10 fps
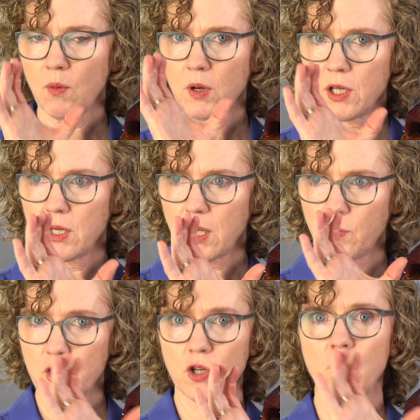want
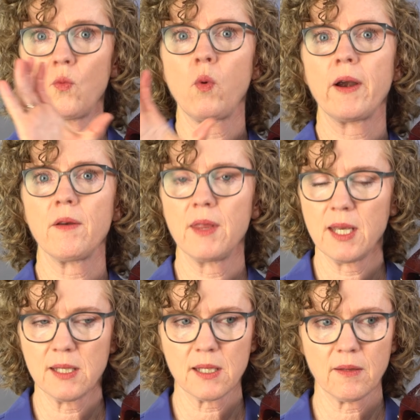to show you where
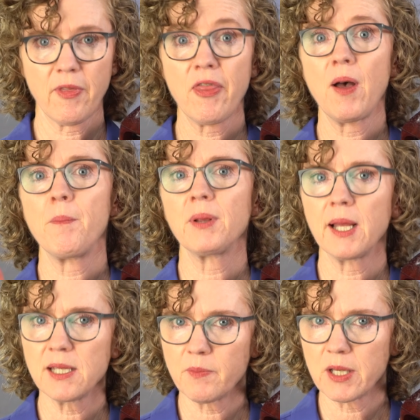these thumb
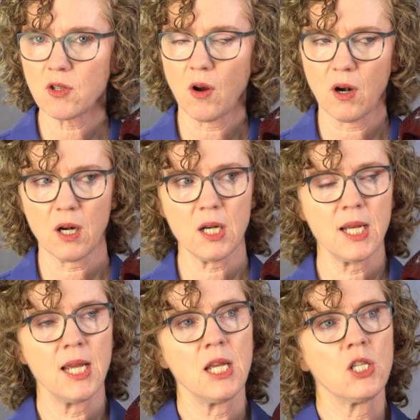placements are.
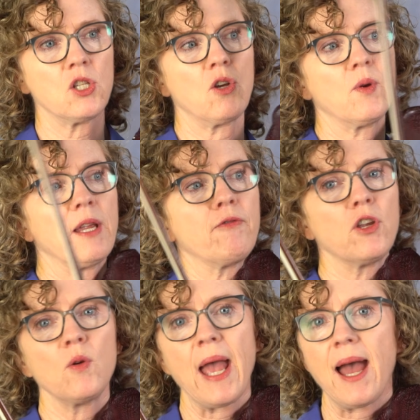So if
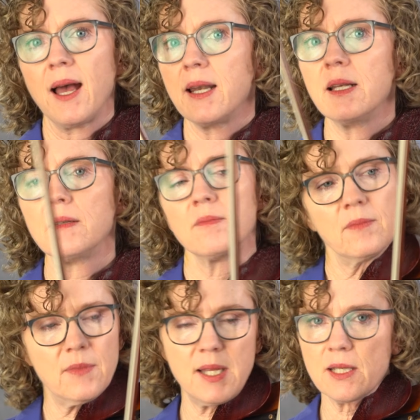you had
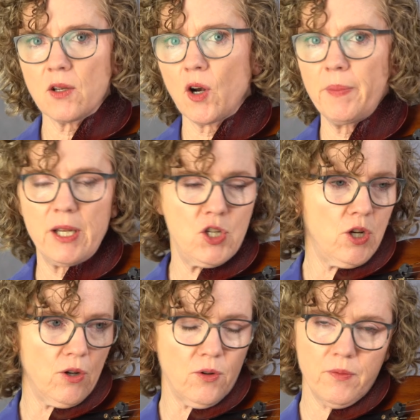this
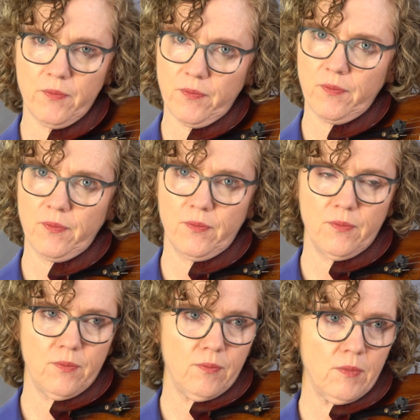arpeggio,
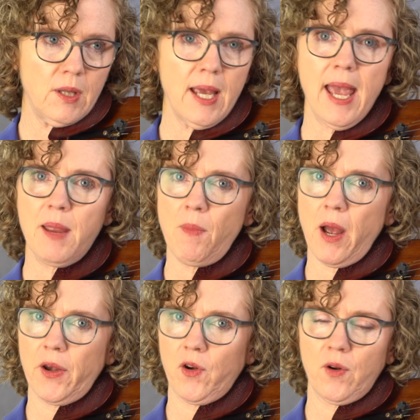A
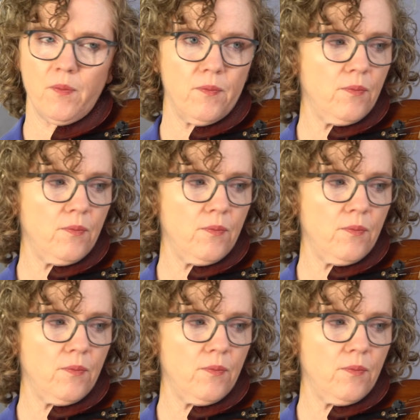minor,